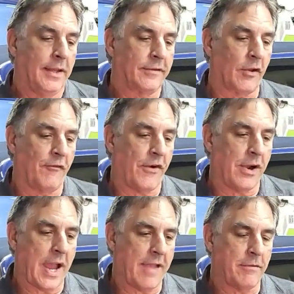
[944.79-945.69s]
So
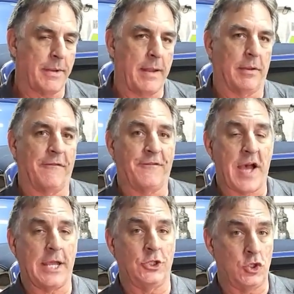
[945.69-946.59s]
far, I haven't been able to
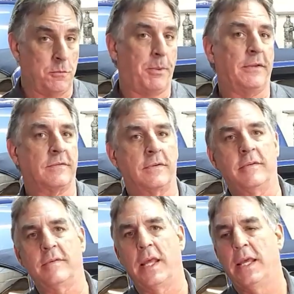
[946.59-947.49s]
find new
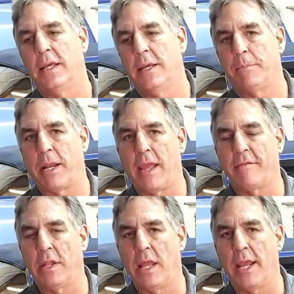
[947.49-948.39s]
pistons, but I have
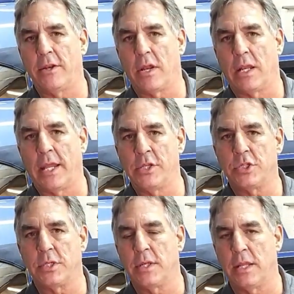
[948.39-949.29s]
a line on an
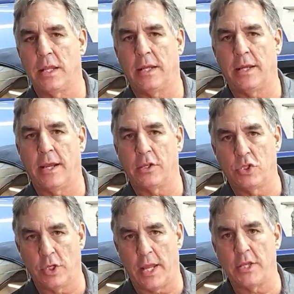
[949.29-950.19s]
engine, a
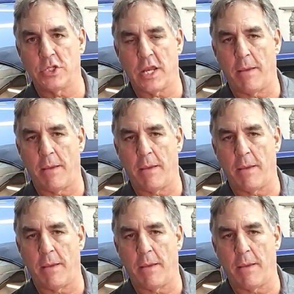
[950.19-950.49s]
good engine.